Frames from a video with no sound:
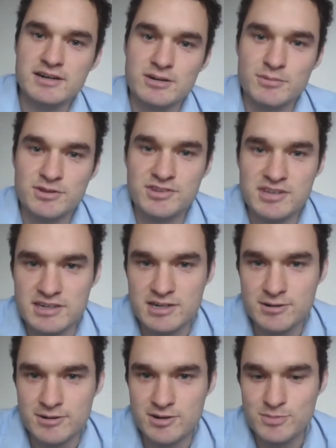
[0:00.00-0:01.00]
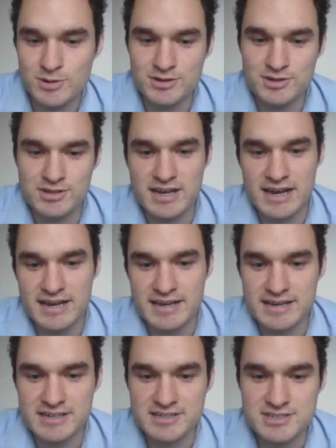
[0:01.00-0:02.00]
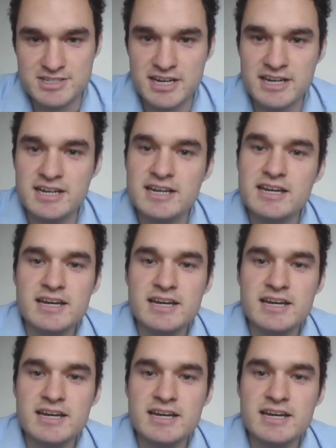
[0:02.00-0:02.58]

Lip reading: I'm a senior correspondent at HSJ